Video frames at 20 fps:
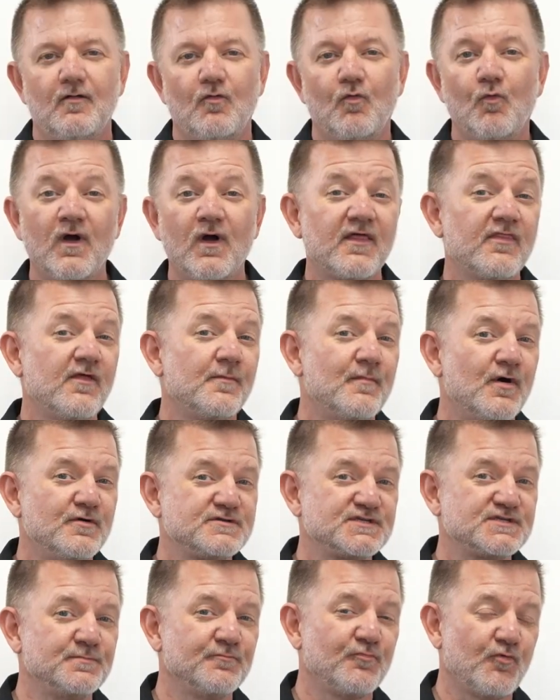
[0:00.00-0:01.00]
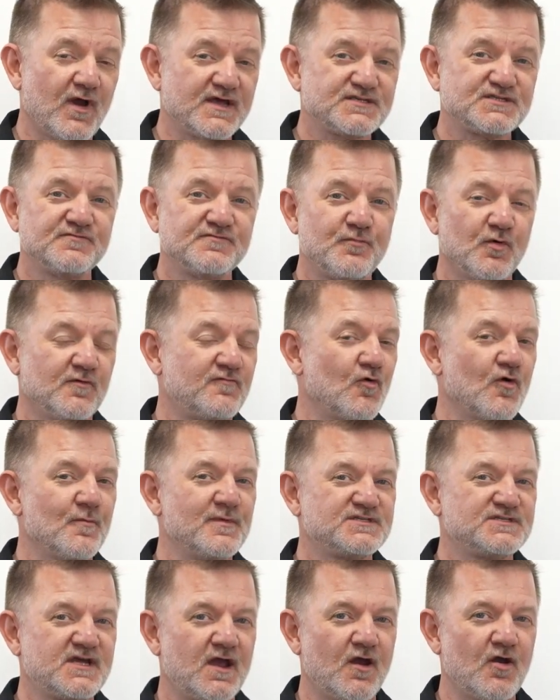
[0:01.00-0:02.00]
One of the most impressive
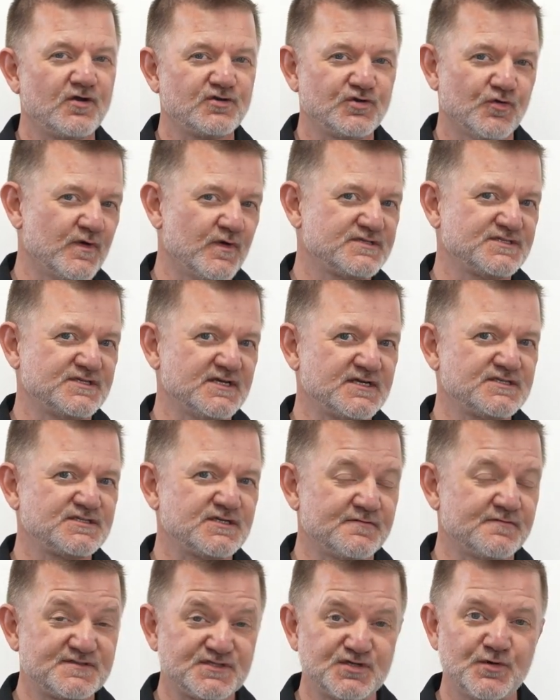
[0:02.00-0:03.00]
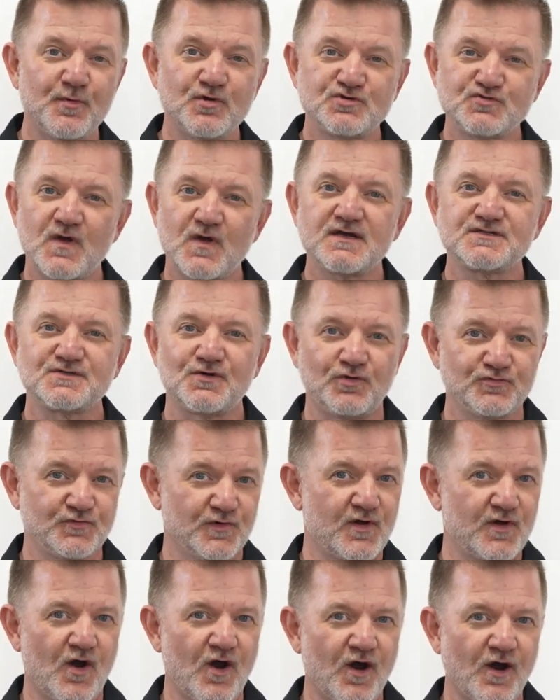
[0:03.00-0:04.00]
performance characteristics of Super-Trex
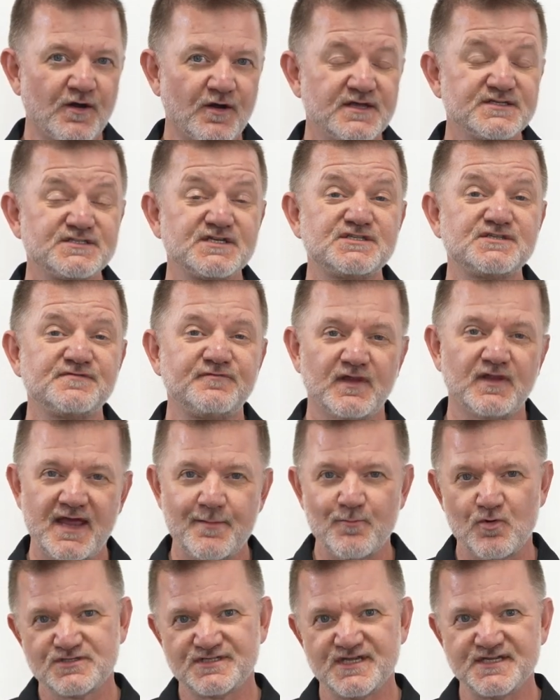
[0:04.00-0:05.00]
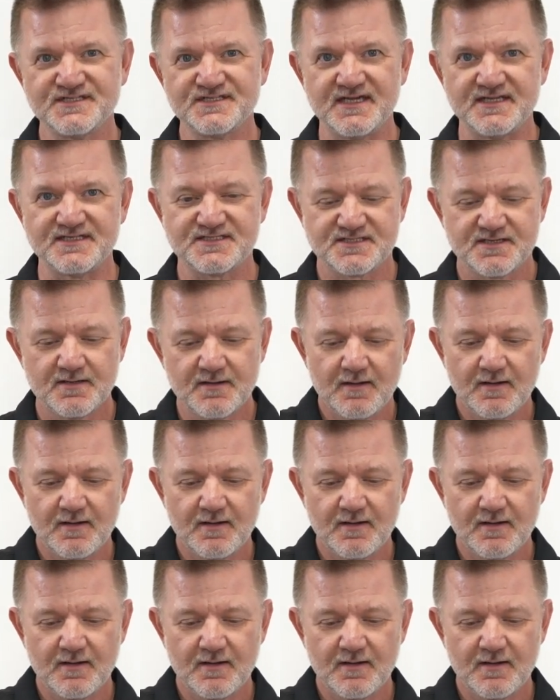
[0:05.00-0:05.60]
Ultra-Gard is its flame resistance.